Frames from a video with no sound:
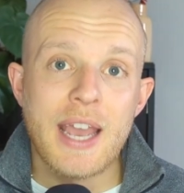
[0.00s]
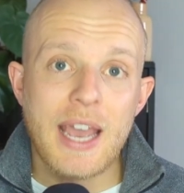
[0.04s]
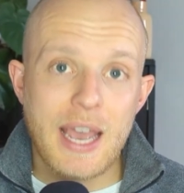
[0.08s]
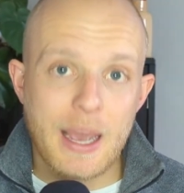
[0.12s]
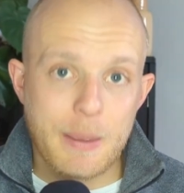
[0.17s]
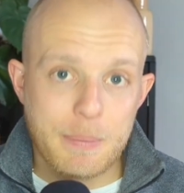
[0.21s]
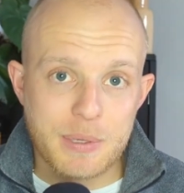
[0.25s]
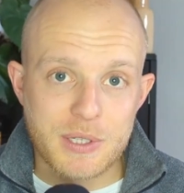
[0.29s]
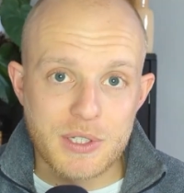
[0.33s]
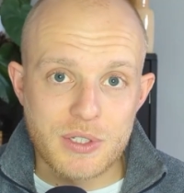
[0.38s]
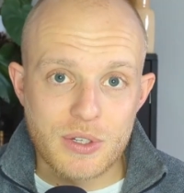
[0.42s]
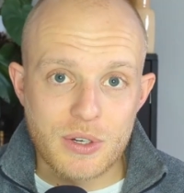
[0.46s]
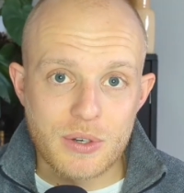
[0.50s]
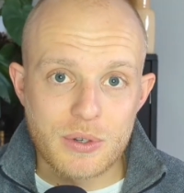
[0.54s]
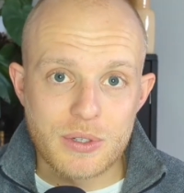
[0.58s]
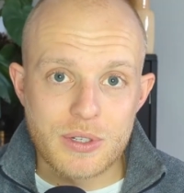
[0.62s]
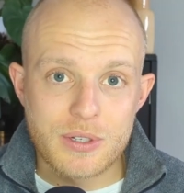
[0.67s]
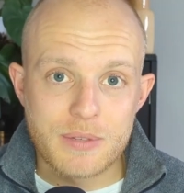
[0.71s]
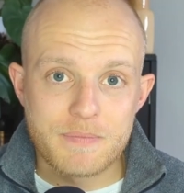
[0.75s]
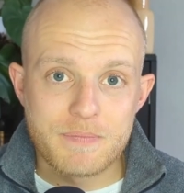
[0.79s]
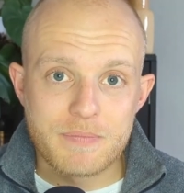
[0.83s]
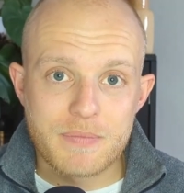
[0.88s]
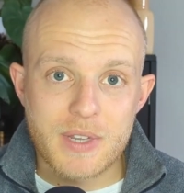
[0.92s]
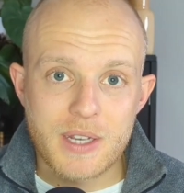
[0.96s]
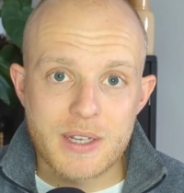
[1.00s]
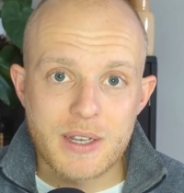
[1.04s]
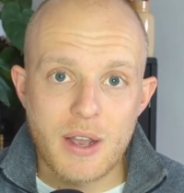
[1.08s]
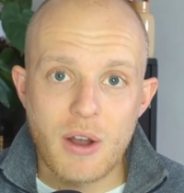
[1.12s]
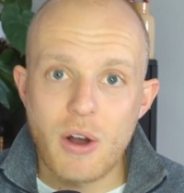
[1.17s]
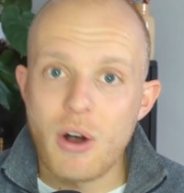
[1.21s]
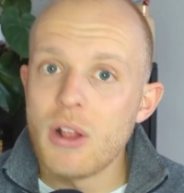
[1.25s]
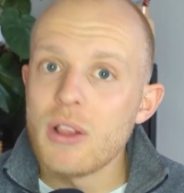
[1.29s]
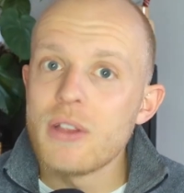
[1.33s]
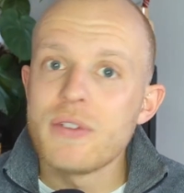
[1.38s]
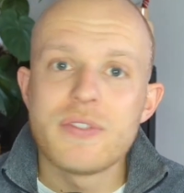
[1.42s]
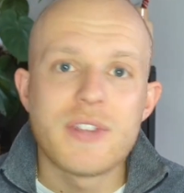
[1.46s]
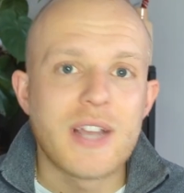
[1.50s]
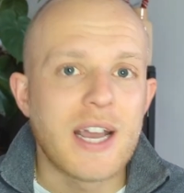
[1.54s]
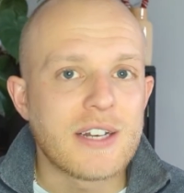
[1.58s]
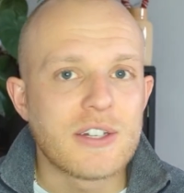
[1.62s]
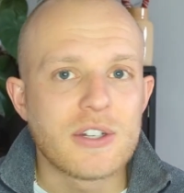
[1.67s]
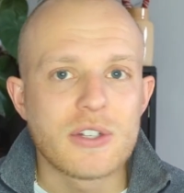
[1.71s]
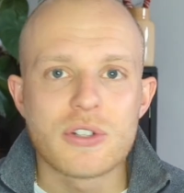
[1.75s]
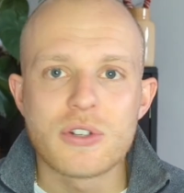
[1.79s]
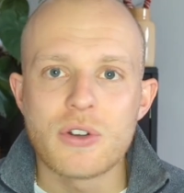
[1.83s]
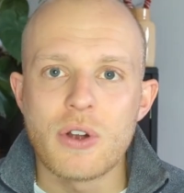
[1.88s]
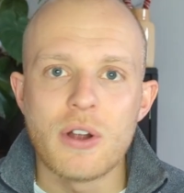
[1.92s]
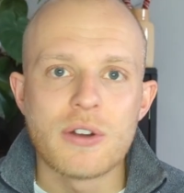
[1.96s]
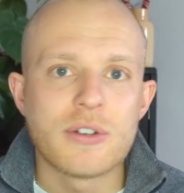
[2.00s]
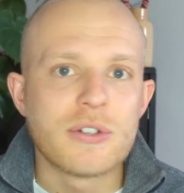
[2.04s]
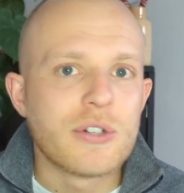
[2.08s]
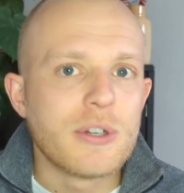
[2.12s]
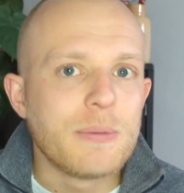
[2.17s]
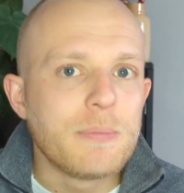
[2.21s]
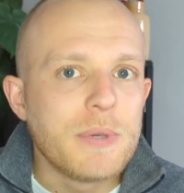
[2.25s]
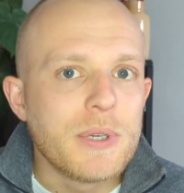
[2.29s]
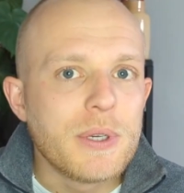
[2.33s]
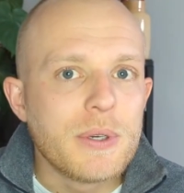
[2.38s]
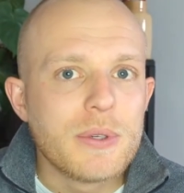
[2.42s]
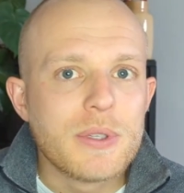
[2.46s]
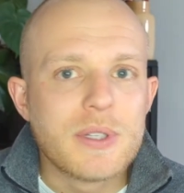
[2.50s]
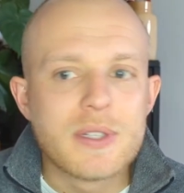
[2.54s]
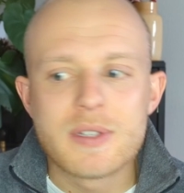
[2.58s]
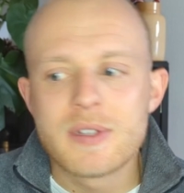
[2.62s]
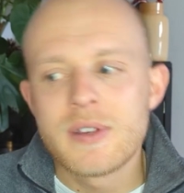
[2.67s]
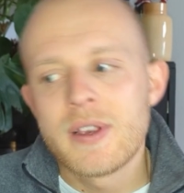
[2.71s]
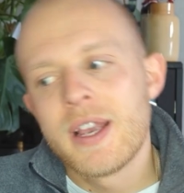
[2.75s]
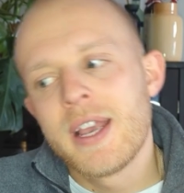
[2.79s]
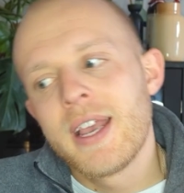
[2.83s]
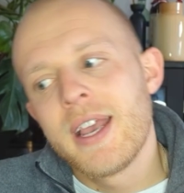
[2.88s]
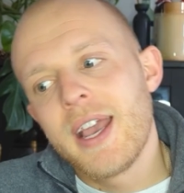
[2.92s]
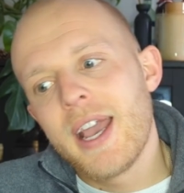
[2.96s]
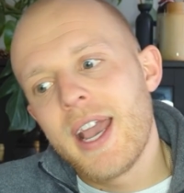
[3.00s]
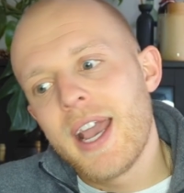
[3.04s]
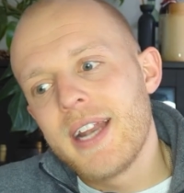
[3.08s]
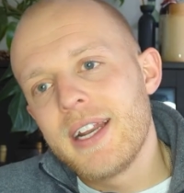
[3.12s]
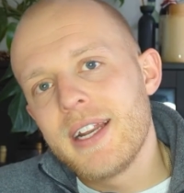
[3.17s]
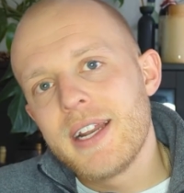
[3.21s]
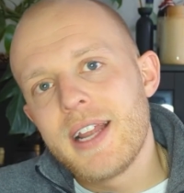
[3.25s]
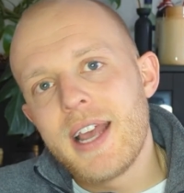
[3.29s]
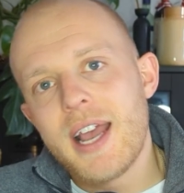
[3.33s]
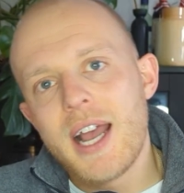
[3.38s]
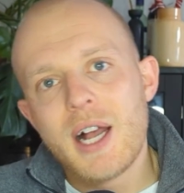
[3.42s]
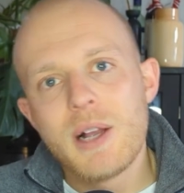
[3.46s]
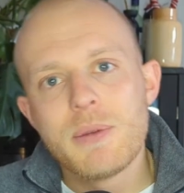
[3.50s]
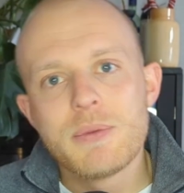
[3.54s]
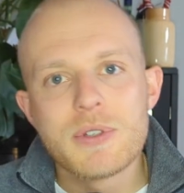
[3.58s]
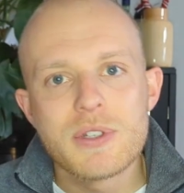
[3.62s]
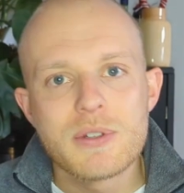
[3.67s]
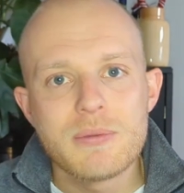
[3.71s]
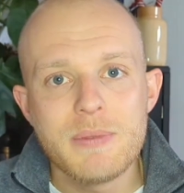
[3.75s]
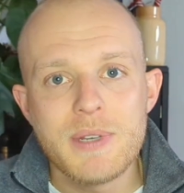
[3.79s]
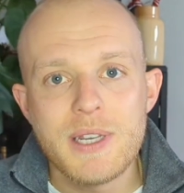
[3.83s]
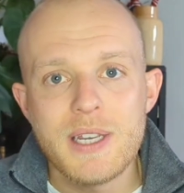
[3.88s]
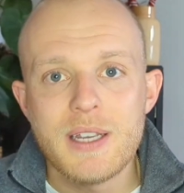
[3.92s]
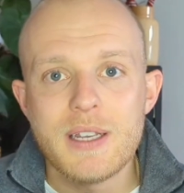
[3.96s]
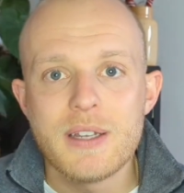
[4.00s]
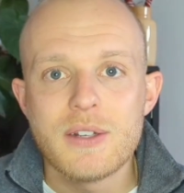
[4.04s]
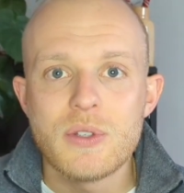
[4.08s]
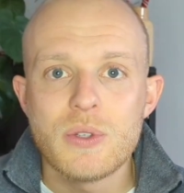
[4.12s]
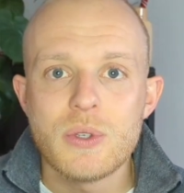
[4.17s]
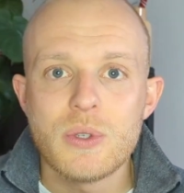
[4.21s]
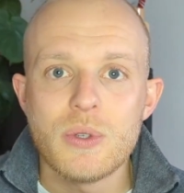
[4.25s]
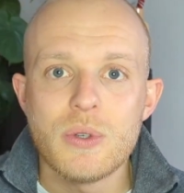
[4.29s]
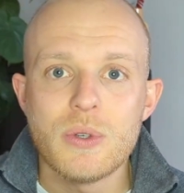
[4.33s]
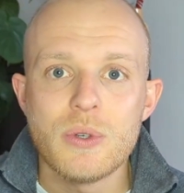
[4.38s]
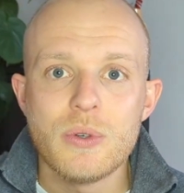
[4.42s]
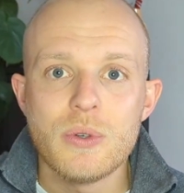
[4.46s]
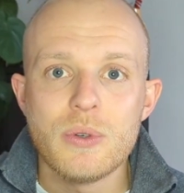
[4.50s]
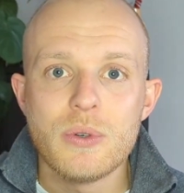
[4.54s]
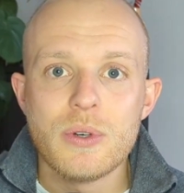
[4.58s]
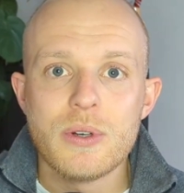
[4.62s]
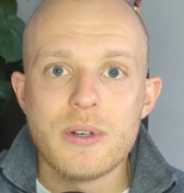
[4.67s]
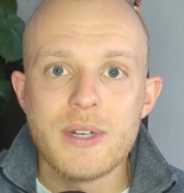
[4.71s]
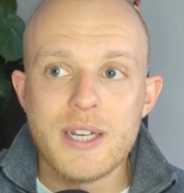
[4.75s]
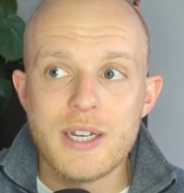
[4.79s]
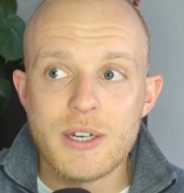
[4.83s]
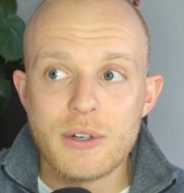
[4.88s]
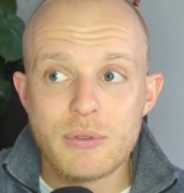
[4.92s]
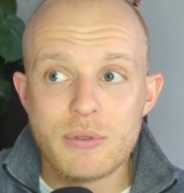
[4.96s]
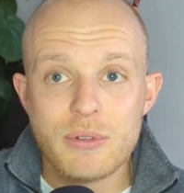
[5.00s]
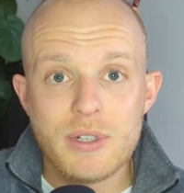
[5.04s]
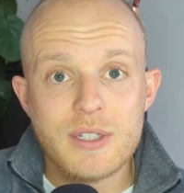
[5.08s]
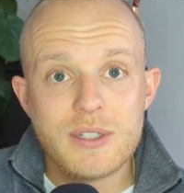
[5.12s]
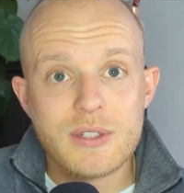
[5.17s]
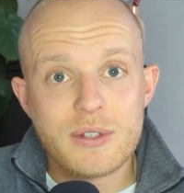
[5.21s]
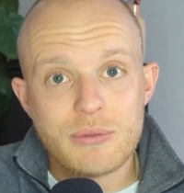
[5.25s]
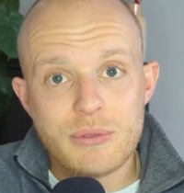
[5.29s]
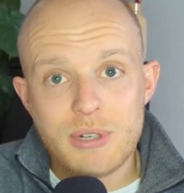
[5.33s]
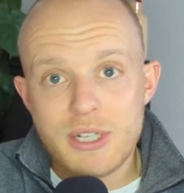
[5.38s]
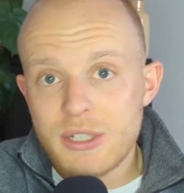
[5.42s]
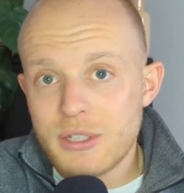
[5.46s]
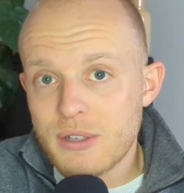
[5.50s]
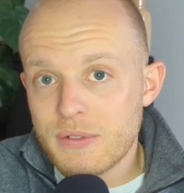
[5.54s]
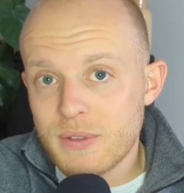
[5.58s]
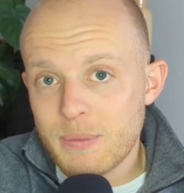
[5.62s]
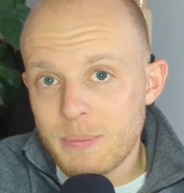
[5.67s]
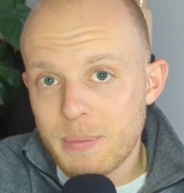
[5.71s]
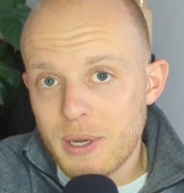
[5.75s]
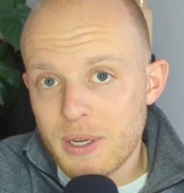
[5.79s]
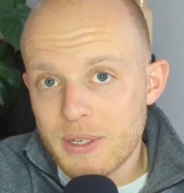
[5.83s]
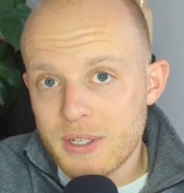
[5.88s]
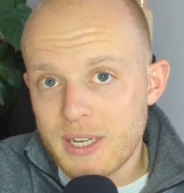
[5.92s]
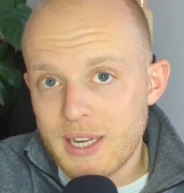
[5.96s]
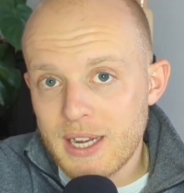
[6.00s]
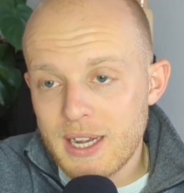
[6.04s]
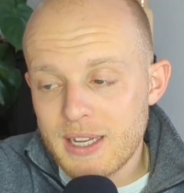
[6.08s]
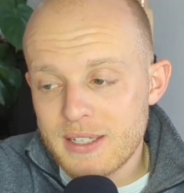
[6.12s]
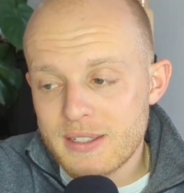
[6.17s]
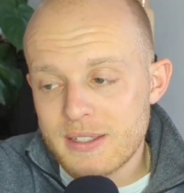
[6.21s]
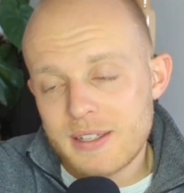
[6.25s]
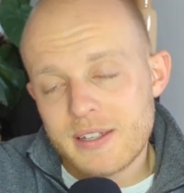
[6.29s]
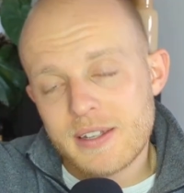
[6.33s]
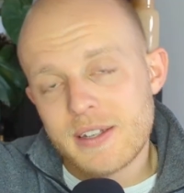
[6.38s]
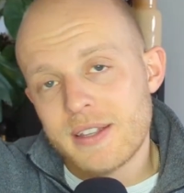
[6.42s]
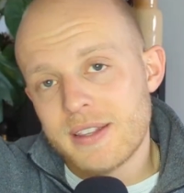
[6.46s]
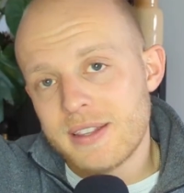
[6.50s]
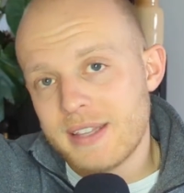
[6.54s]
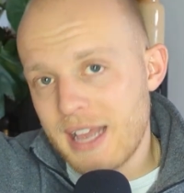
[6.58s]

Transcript: episode. All of that just contributes, and it helps me to increase the reach of the podcast.